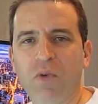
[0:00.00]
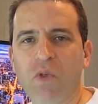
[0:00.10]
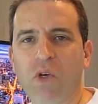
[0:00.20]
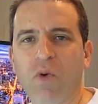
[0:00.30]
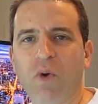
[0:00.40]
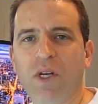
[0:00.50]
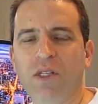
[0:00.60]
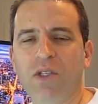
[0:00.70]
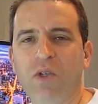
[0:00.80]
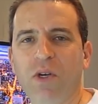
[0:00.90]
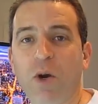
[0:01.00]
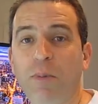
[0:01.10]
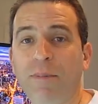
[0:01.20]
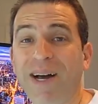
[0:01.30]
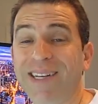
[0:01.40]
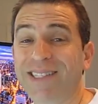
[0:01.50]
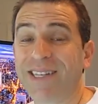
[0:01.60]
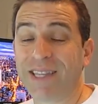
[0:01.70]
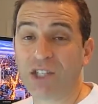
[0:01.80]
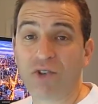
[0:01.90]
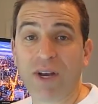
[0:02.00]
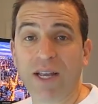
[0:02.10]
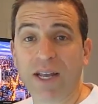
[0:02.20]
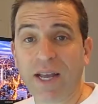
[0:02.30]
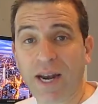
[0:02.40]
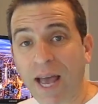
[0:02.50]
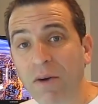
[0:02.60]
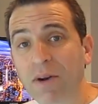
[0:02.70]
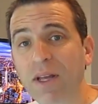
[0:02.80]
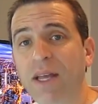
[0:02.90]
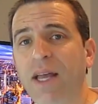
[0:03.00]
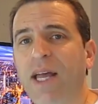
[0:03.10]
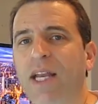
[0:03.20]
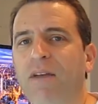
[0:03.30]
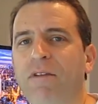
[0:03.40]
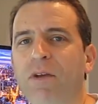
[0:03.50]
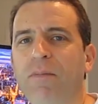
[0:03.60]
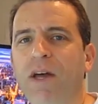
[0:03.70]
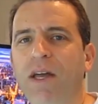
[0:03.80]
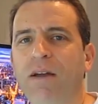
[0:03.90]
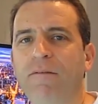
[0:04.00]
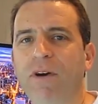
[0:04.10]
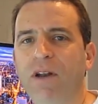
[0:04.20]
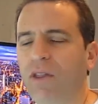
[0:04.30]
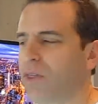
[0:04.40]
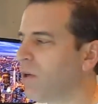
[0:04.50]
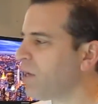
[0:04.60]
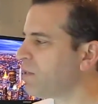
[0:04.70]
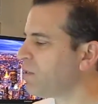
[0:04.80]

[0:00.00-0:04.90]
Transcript: So I wanted to do an open boxing and then trying it out and giving you my final thoughts.